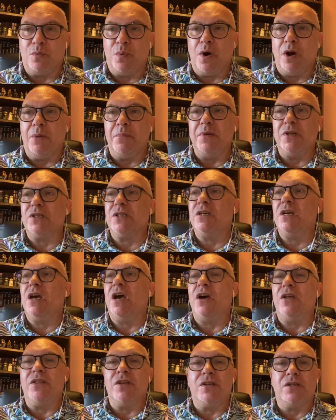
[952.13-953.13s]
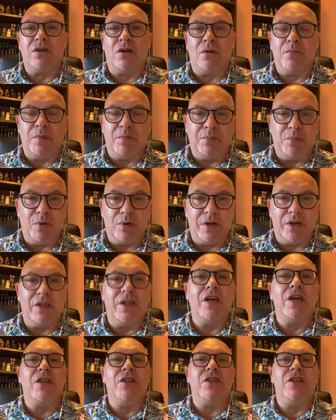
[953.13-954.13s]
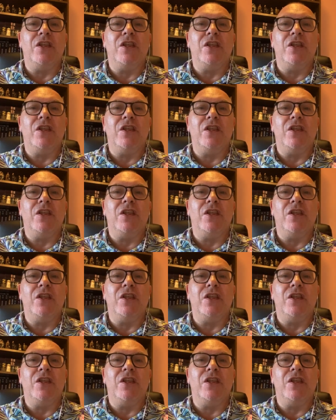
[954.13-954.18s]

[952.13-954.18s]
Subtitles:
requirements at the time of booking.